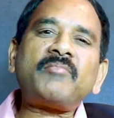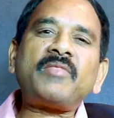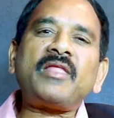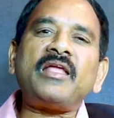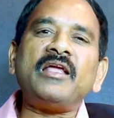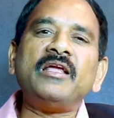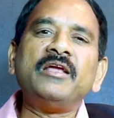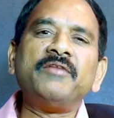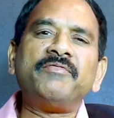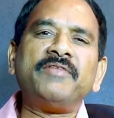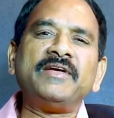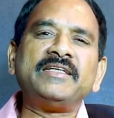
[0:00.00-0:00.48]

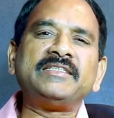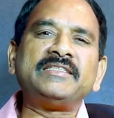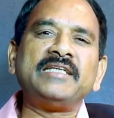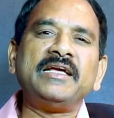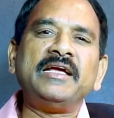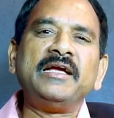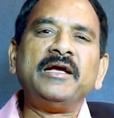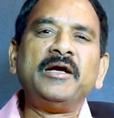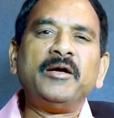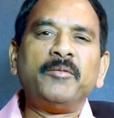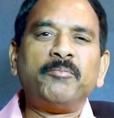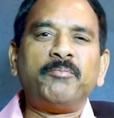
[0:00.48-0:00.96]
if I
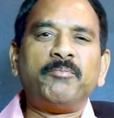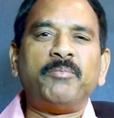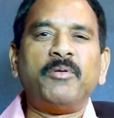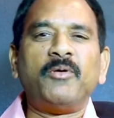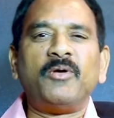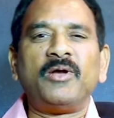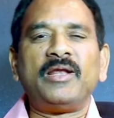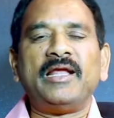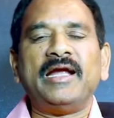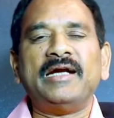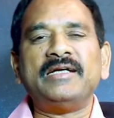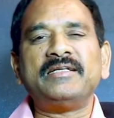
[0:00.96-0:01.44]
say
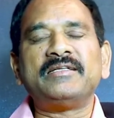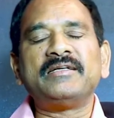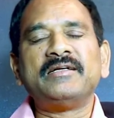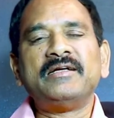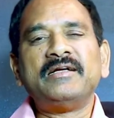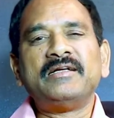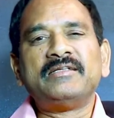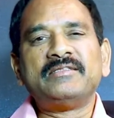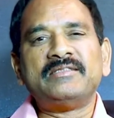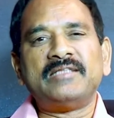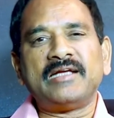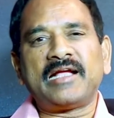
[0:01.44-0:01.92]
Poland,
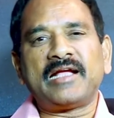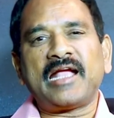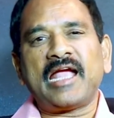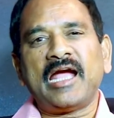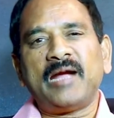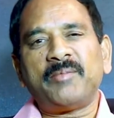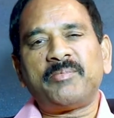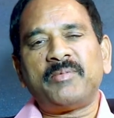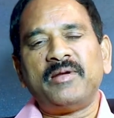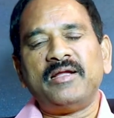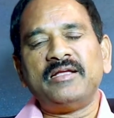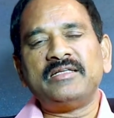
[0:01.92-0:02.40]
the
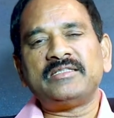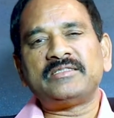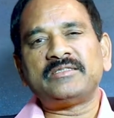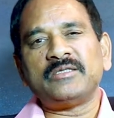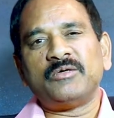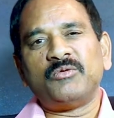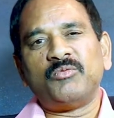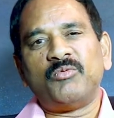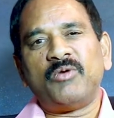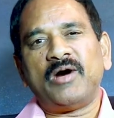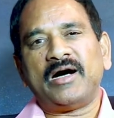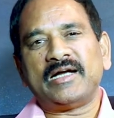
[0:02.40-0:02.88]
capital is
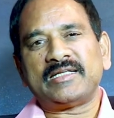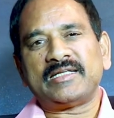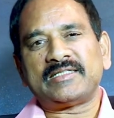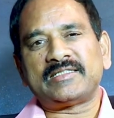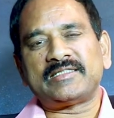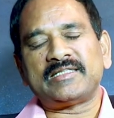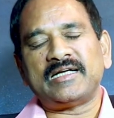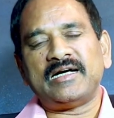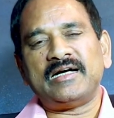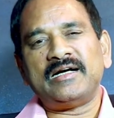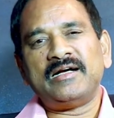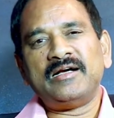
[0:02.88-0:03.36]

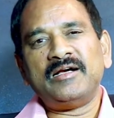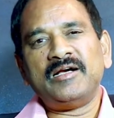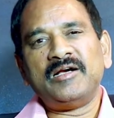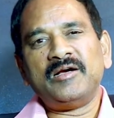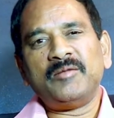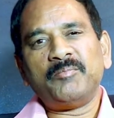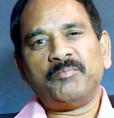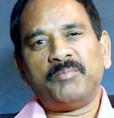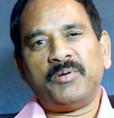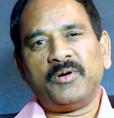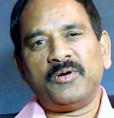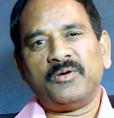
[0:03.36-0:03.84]
Warsaw,
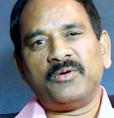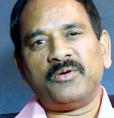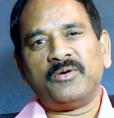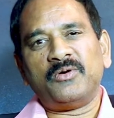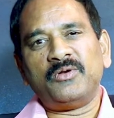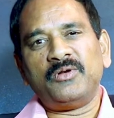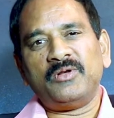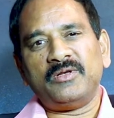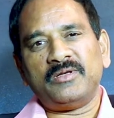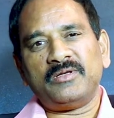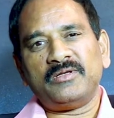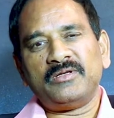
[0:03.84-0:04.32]

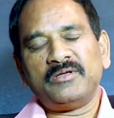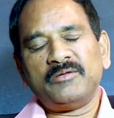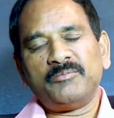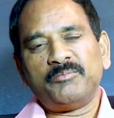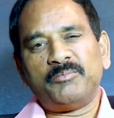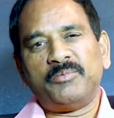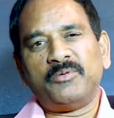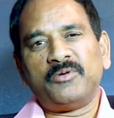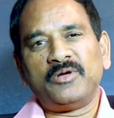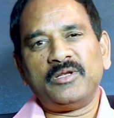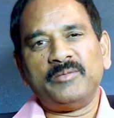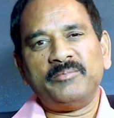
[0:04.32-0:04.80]
Pole,
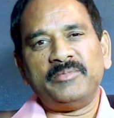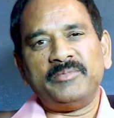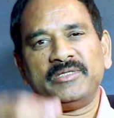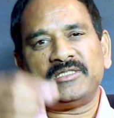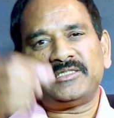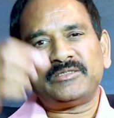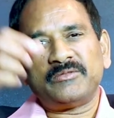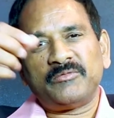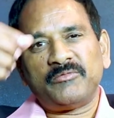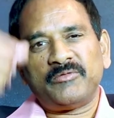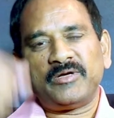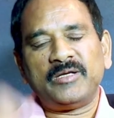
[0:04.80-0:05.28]
pole means
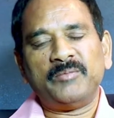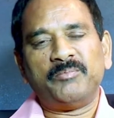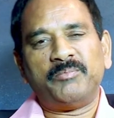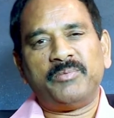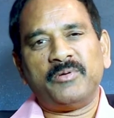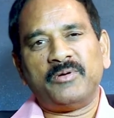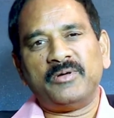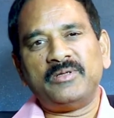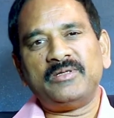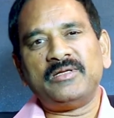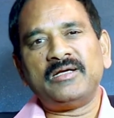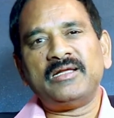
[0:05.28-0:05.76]
one
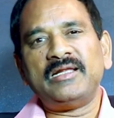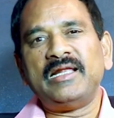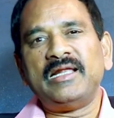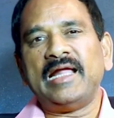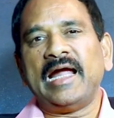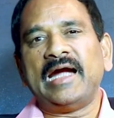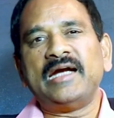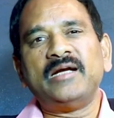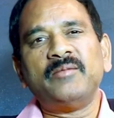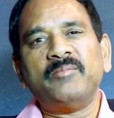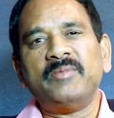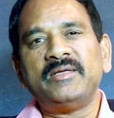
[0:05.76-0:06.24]
pole,
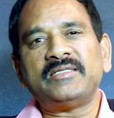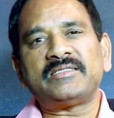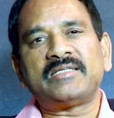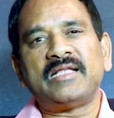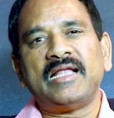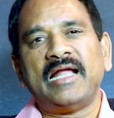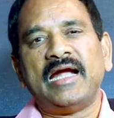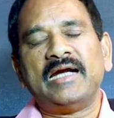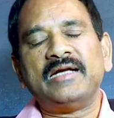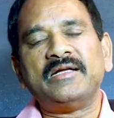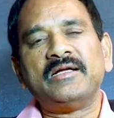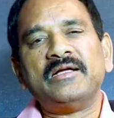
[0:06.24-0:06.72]
land means
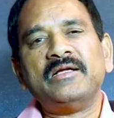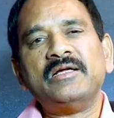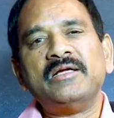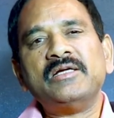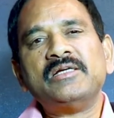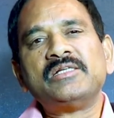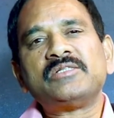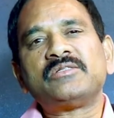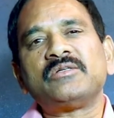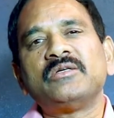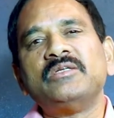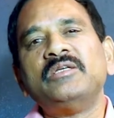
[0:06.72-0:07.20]
land.
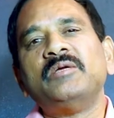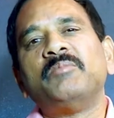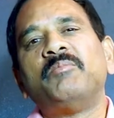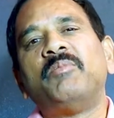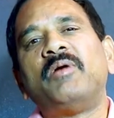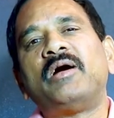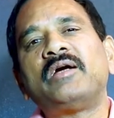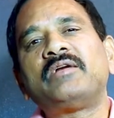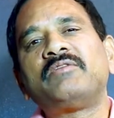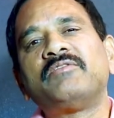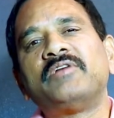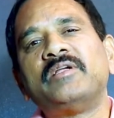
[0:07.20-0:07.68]
So you
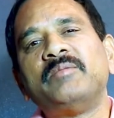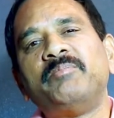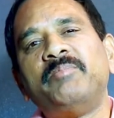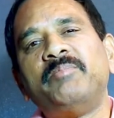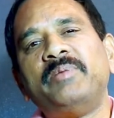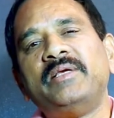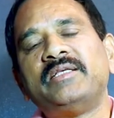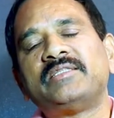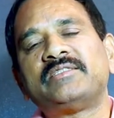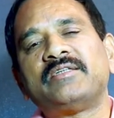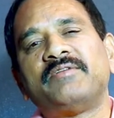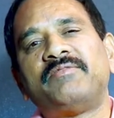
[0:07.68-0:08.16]
bought one
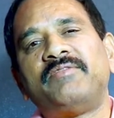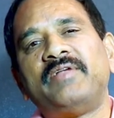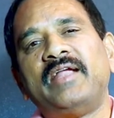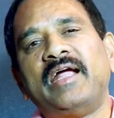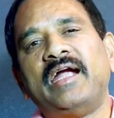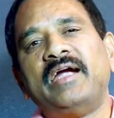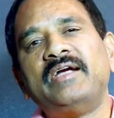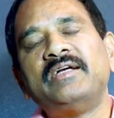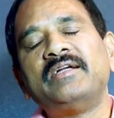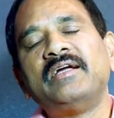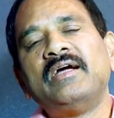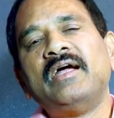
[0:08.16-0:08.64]
piece of land